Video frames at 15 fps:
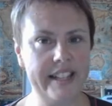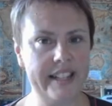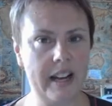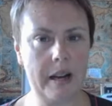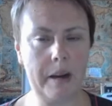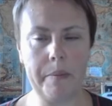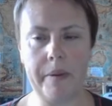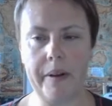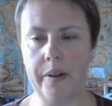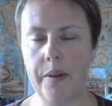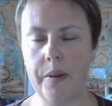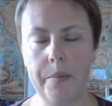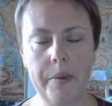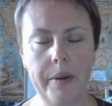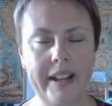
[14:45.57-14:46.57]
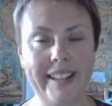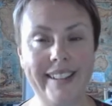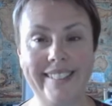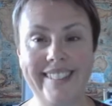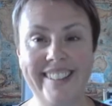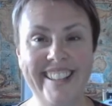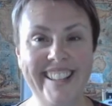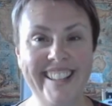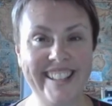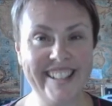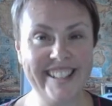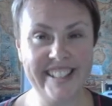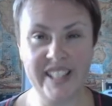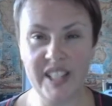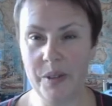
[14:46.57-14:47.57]
I hope I can, can stick
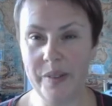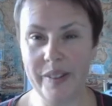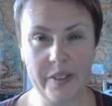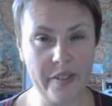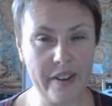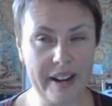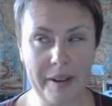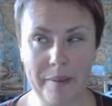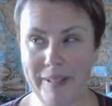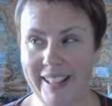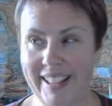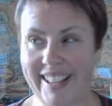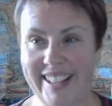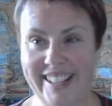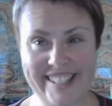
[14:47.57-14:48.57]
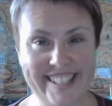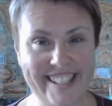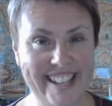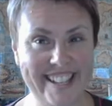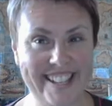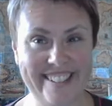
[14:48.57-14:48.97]
with running plans and